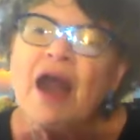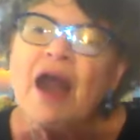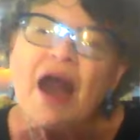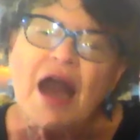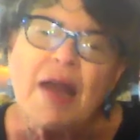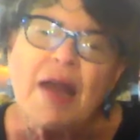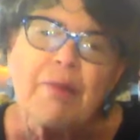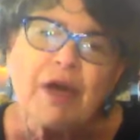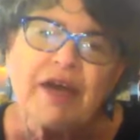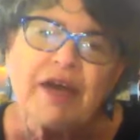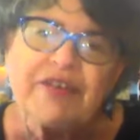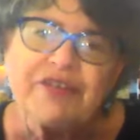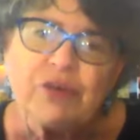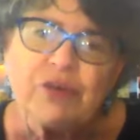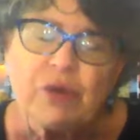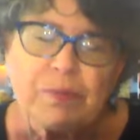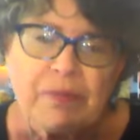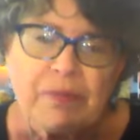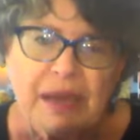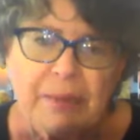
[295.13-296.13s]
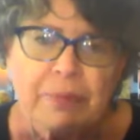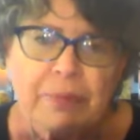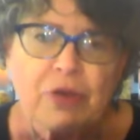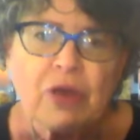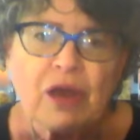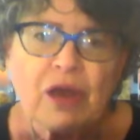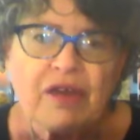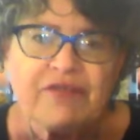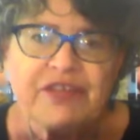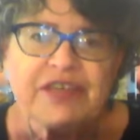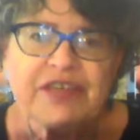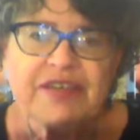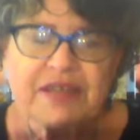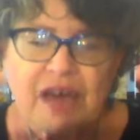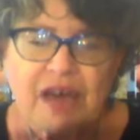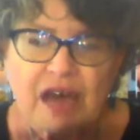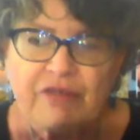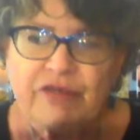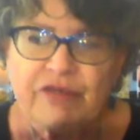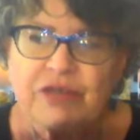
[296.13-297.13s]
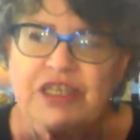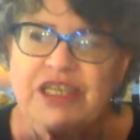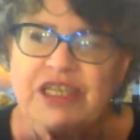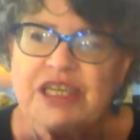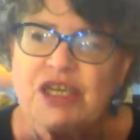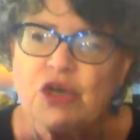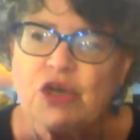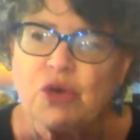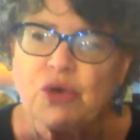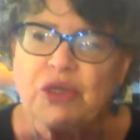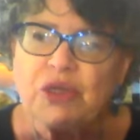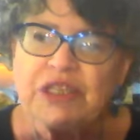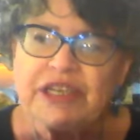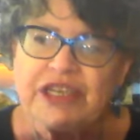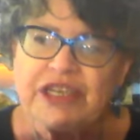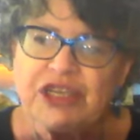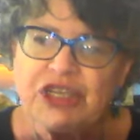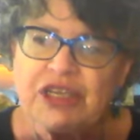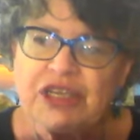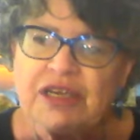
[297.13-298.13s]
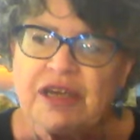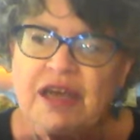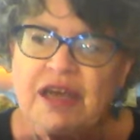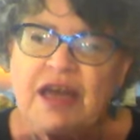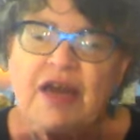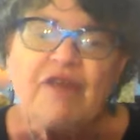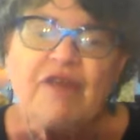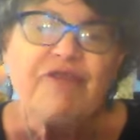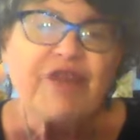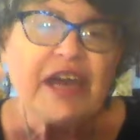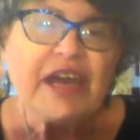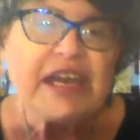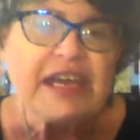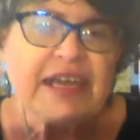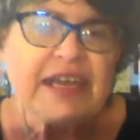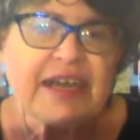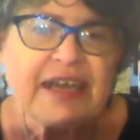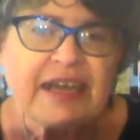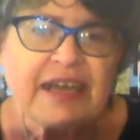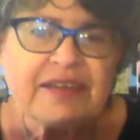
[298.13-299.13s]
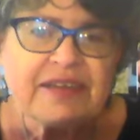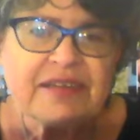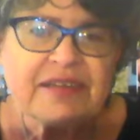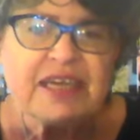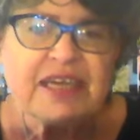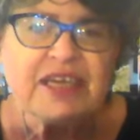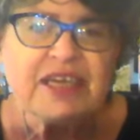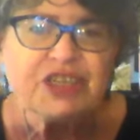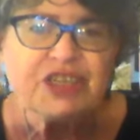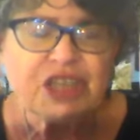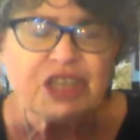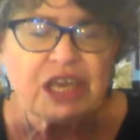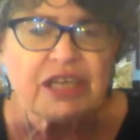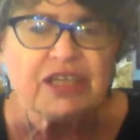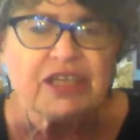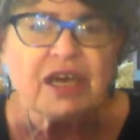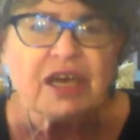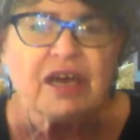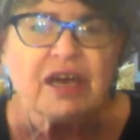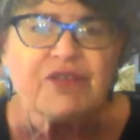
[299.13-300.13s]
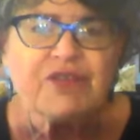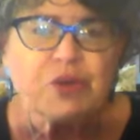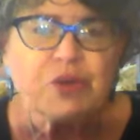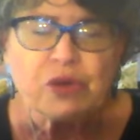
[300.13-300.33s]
I'm also a member of the Sovereignty Coalition, fighting against the agenda of the